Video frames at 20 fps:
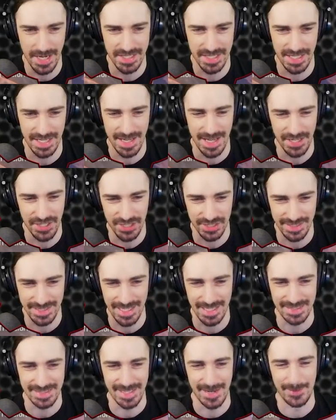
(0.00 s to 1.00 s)
I didn't actually
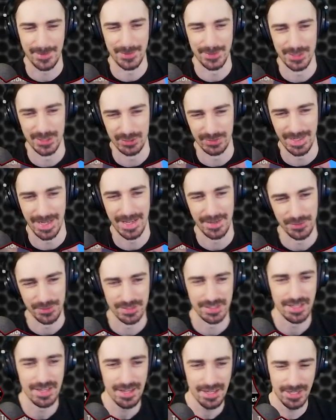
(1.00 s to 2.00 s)
get down on the
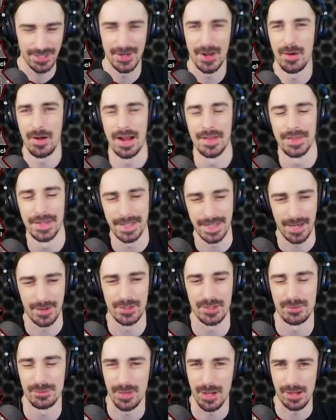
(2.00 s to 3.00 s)
ground. You know, on the
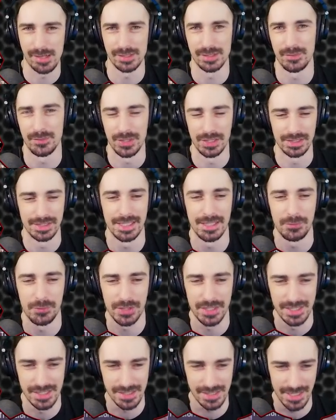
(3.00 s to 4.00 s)
count of all of the lift
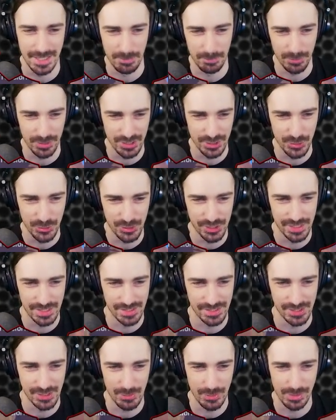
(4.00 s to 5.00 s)
this thing
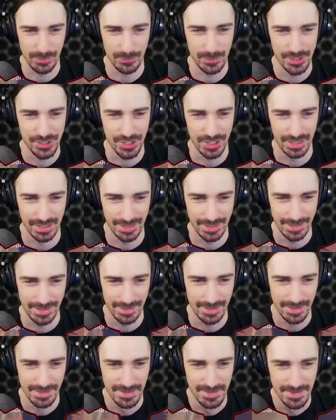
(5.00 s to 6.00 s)
produces so efficiently.
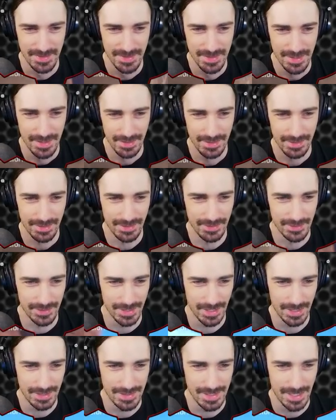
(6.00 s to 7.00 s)

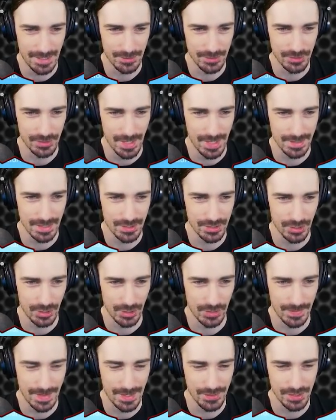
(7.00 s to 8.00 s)
Okay, now trying to
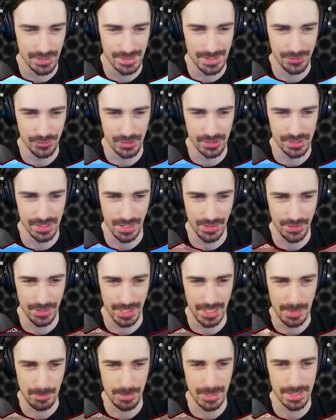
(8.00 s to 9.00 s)
turn around is an interesting
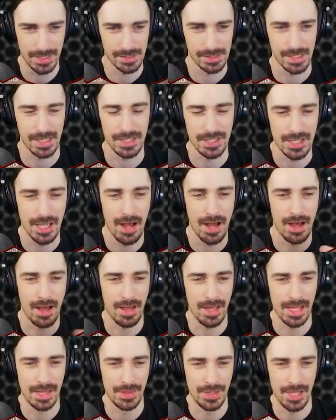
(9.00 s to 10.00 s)
thing because I yaw
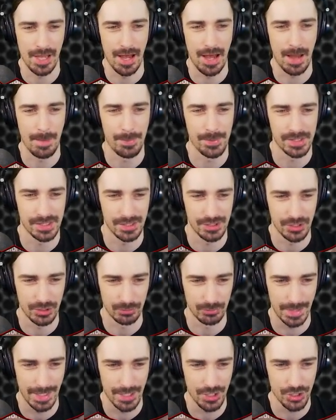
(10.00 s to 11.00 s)
in the opposite
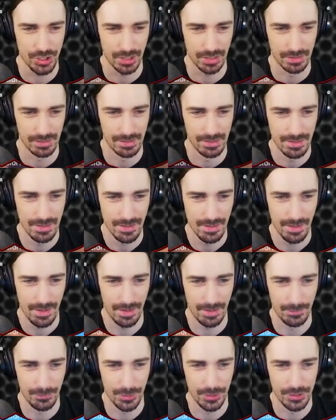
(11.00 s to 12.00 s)
direction
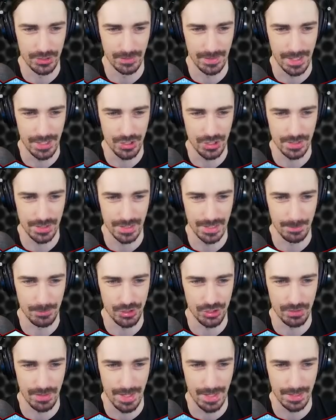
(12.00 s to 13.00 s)
of the direction that I'm
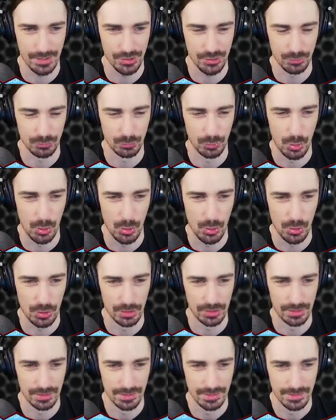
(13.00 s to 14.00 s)
trying to
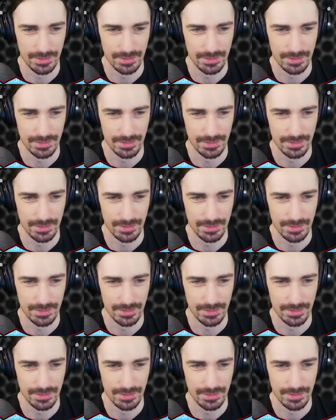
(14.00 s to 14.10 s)
roll.